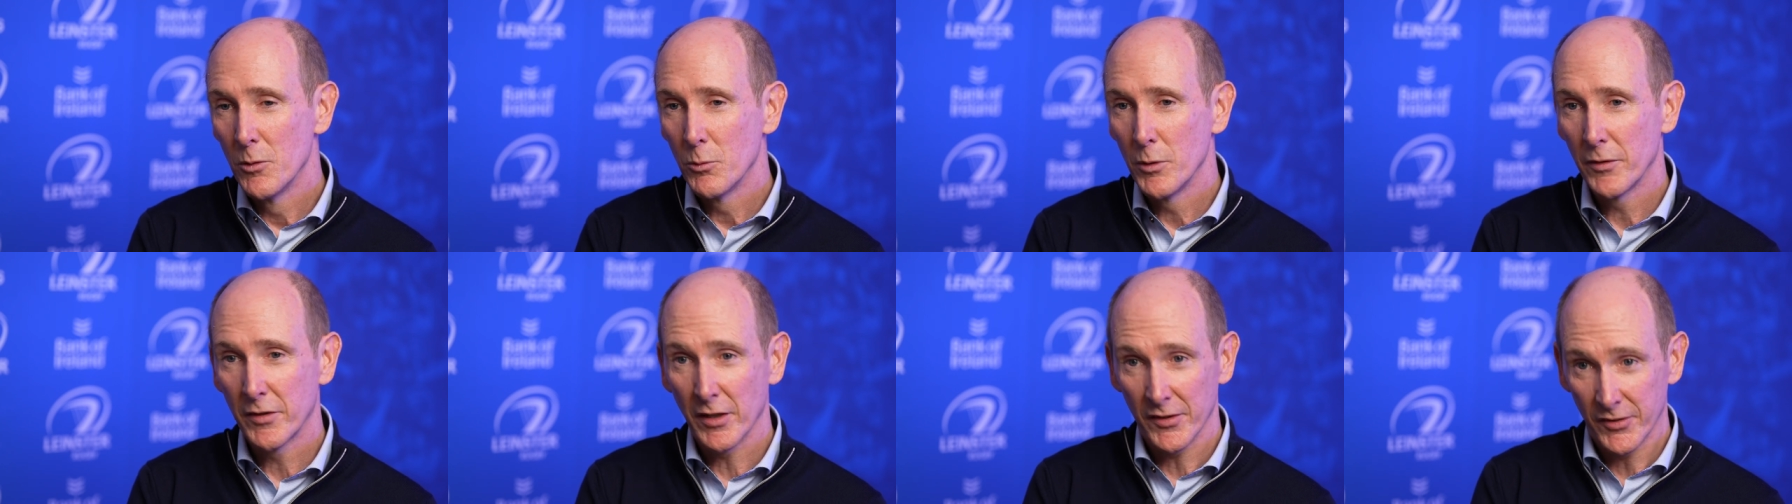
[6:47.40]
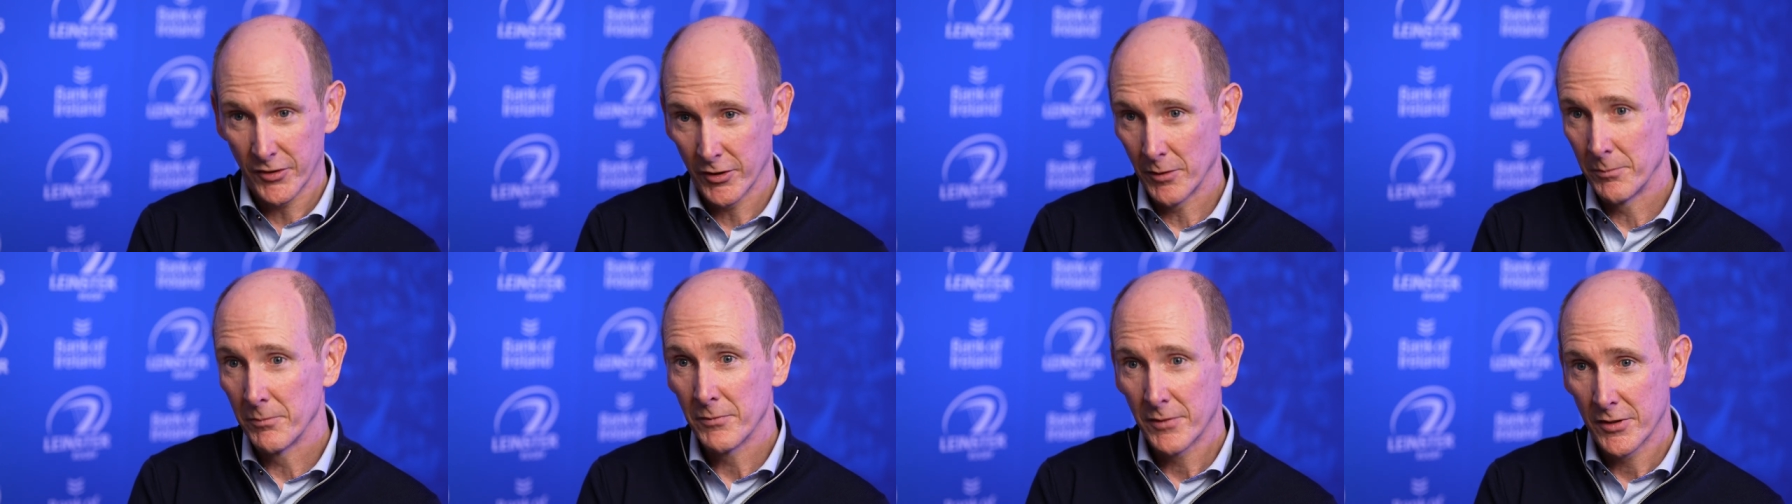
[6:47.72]
we've got
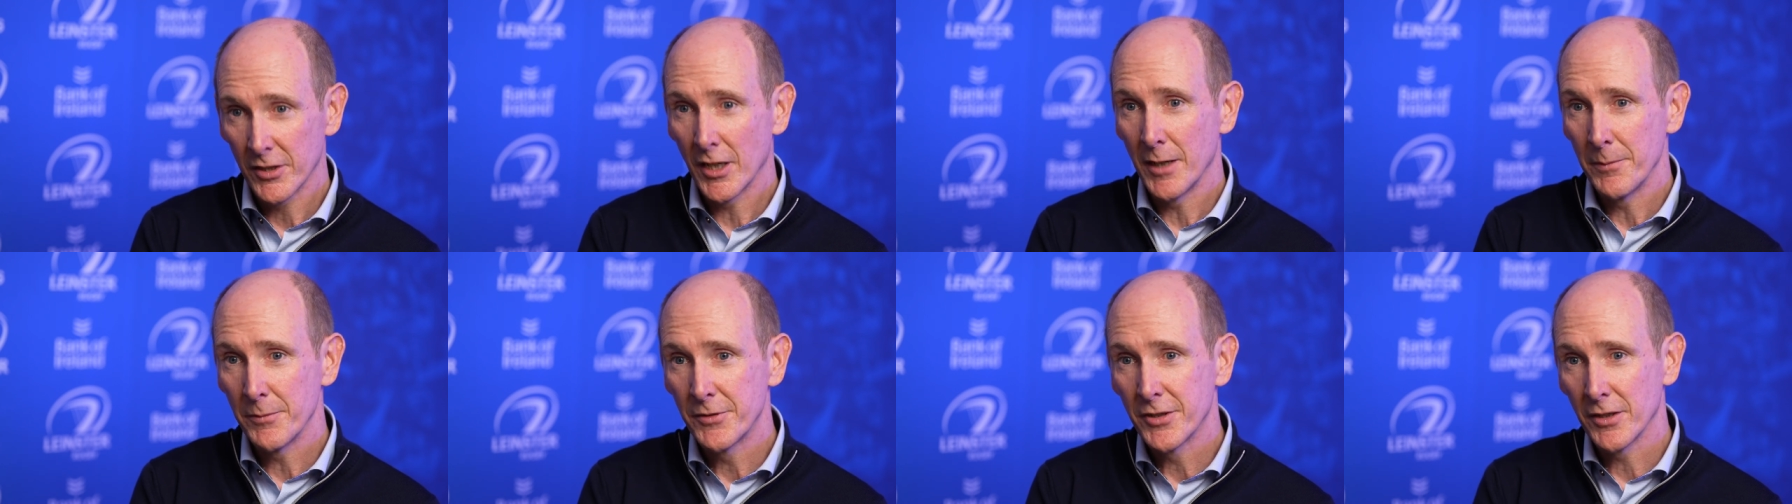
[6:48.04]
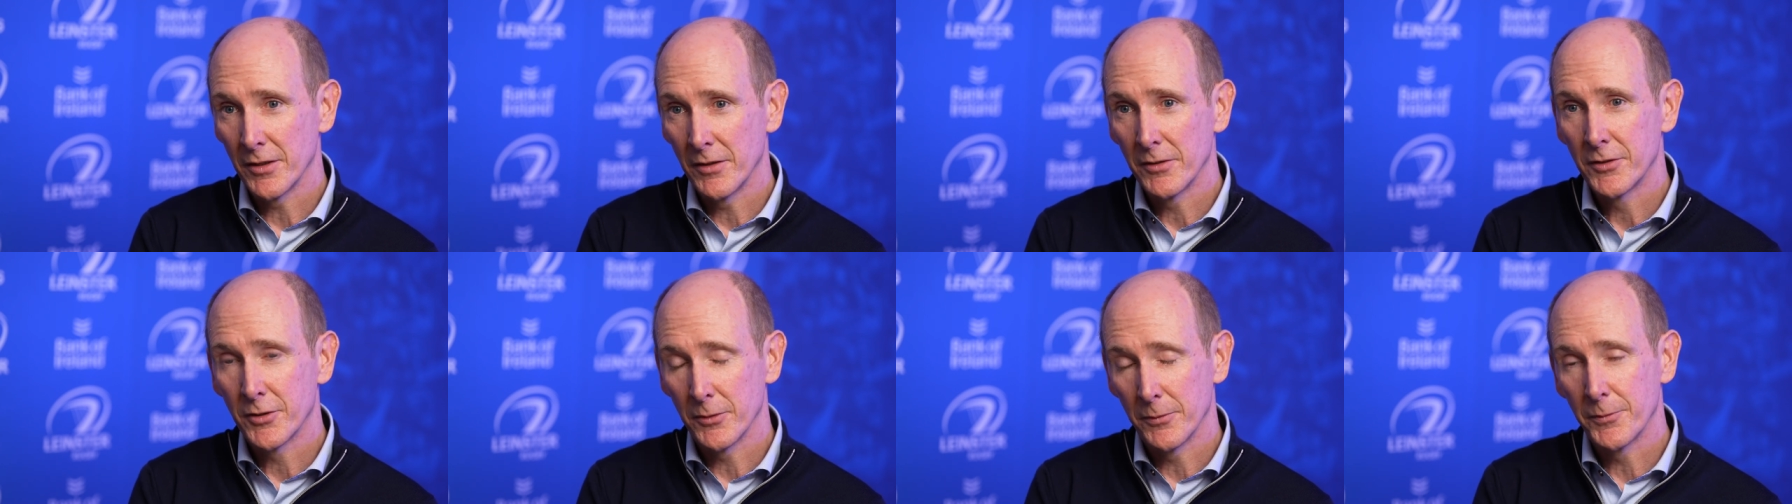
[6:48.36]
some time
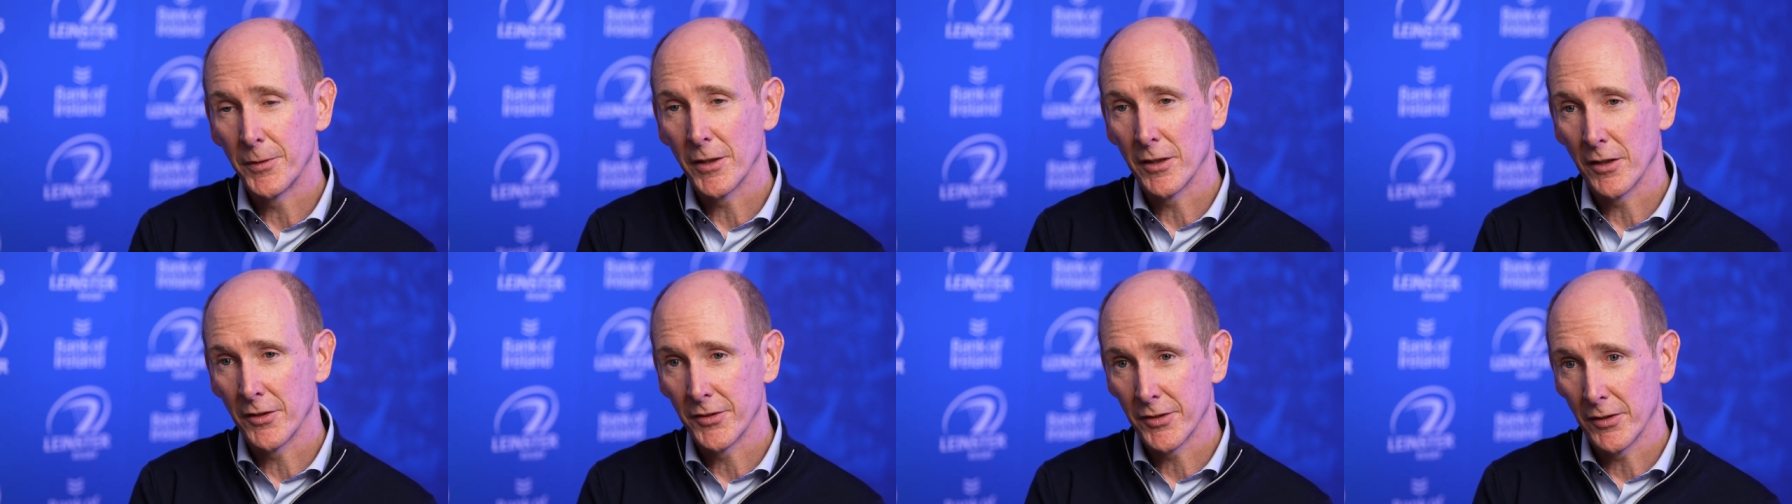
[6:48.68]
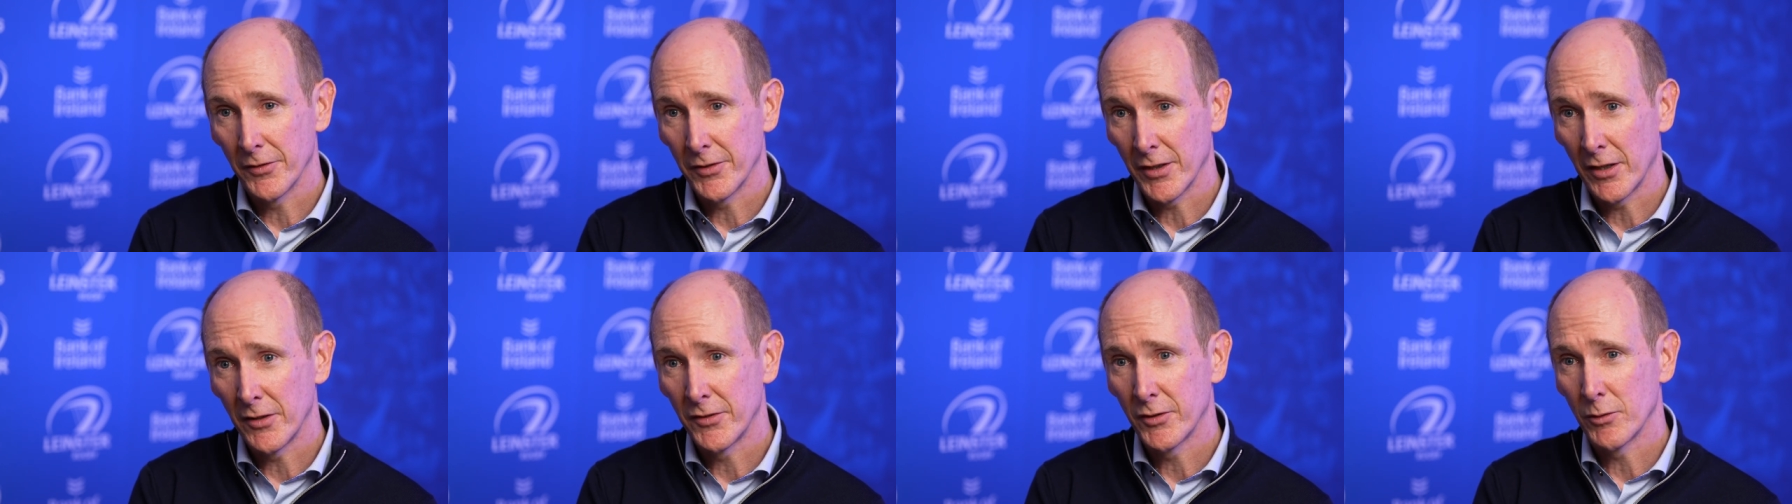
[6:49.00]
to, to figure
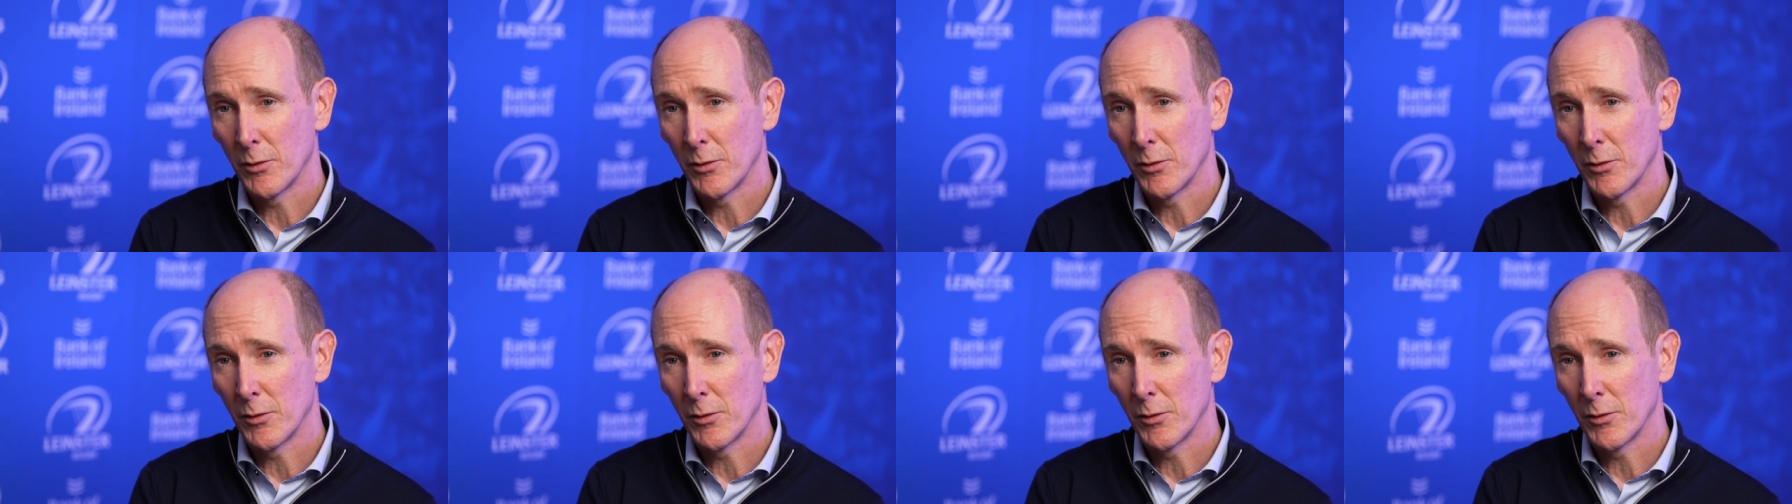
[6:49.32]
ourselves out.